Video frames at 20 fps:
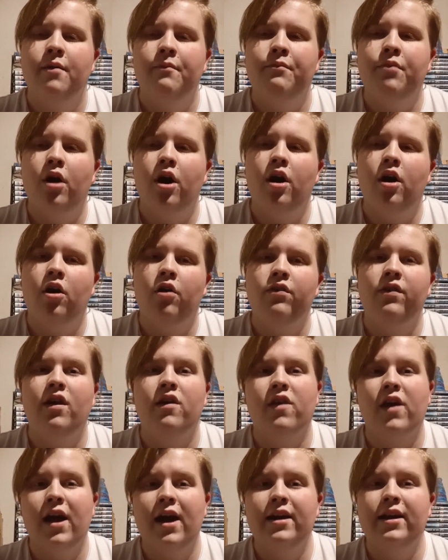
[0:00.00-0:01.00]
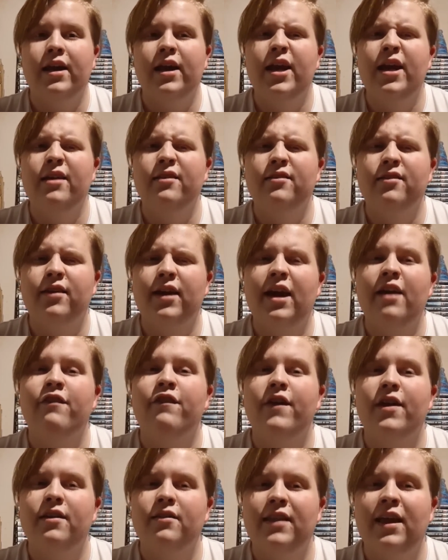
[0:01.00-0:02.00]
But on the other hand, it is if
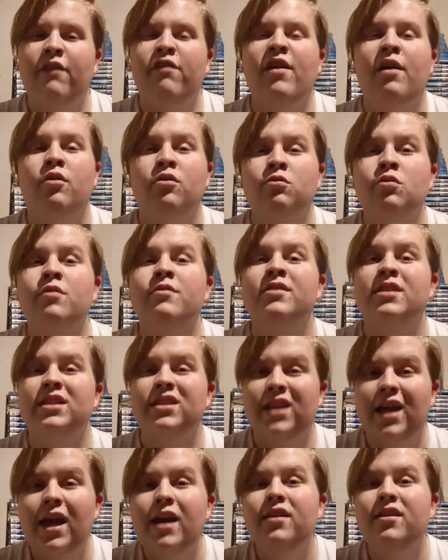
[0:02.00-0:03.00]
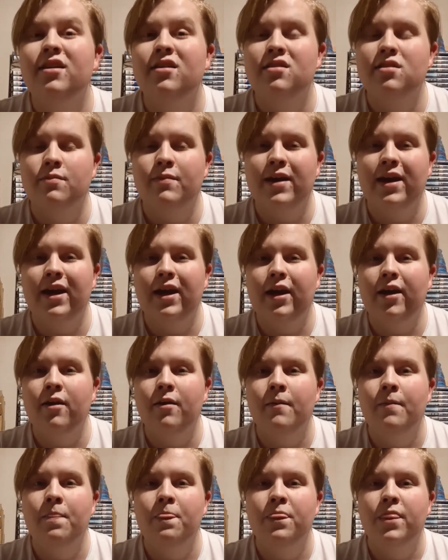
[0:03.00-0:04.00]
that was what it was intended to be,
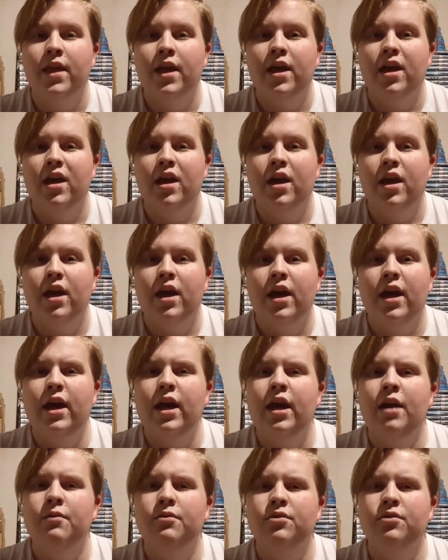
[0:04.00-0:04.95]
it